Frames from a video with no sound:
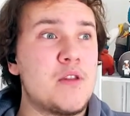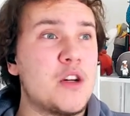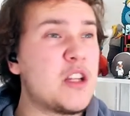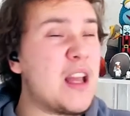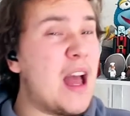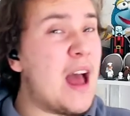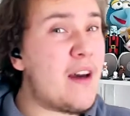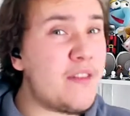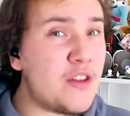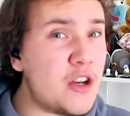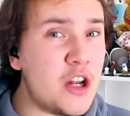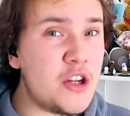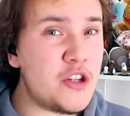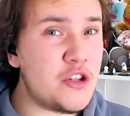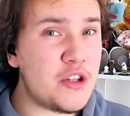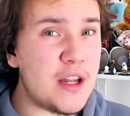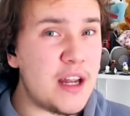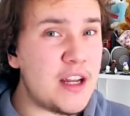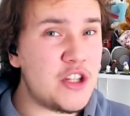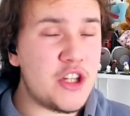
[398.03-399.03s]
Because I haven't heard
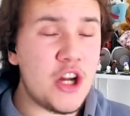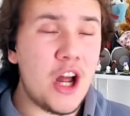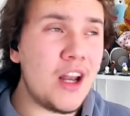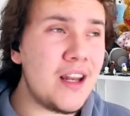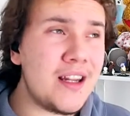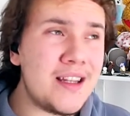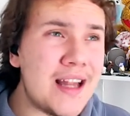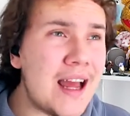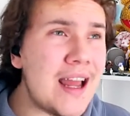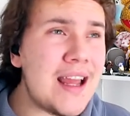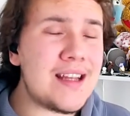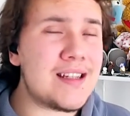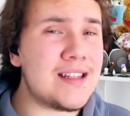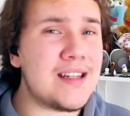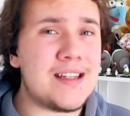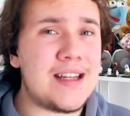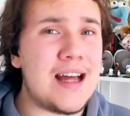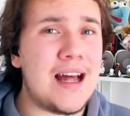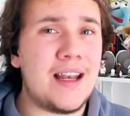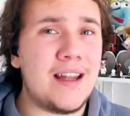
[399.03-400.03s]
you saying Charlie Day isn't
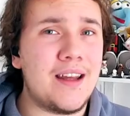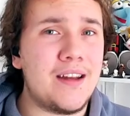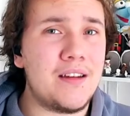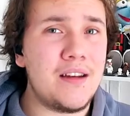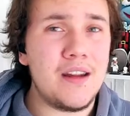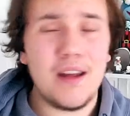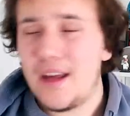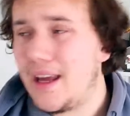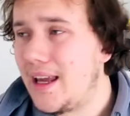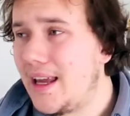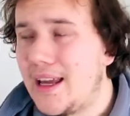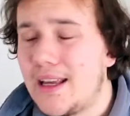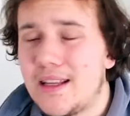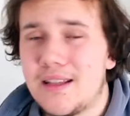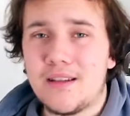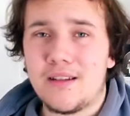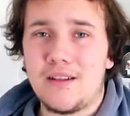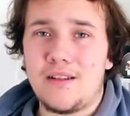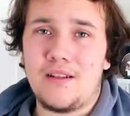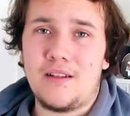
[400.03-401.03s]
Italian. He
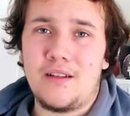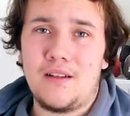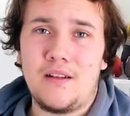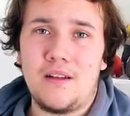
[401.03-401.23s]
isn't.